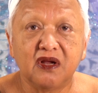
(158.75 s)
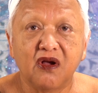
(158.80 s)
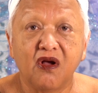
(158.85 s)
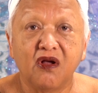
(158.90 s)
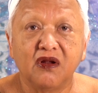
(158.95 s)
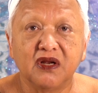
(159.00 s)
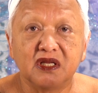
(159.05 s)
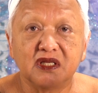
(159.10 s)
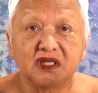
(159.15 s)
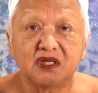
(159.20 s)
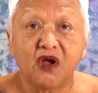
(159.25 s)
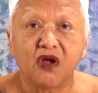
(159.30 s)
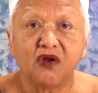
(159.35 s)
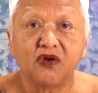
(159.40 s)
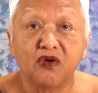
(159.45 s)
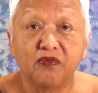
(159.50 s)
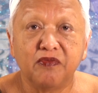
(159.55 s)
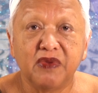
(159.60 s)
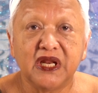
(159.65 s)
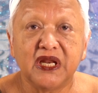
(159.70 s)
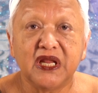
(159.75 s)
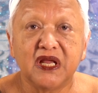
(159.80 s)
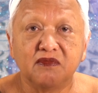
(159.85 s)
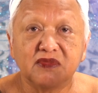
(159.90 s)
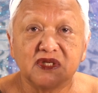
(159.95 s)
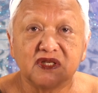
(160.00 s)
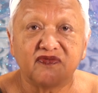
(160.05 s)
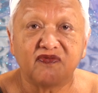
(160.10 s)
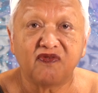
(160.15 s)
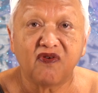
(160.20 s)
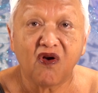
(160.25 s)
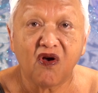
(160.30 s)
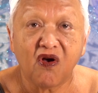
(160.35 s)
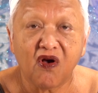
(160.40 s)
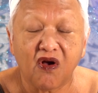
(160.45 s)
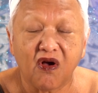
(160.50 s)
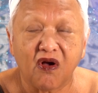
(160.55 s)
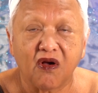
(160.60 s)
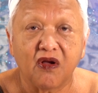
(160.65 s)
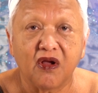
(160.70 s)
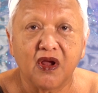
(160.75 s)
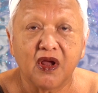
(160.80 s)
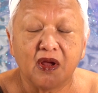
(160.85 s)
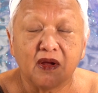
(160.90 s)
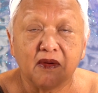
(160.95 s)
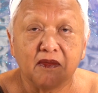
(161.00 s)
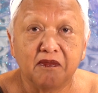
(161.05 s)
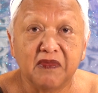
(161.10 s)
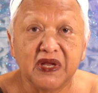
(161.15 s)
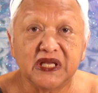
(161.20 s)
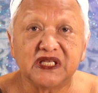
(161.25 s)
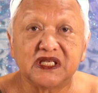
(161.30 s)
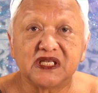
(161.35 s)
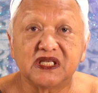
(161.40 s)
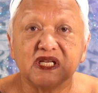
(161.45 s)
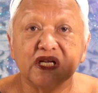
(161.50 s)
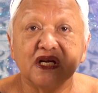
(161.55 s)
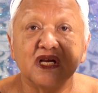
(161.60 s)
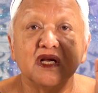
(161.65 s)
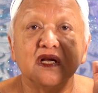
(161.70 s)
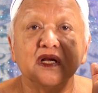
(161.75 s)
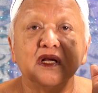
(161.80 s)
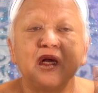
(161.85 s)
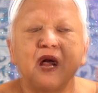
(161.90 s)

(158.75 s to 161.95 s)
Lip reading: all these condominiums for, Mr.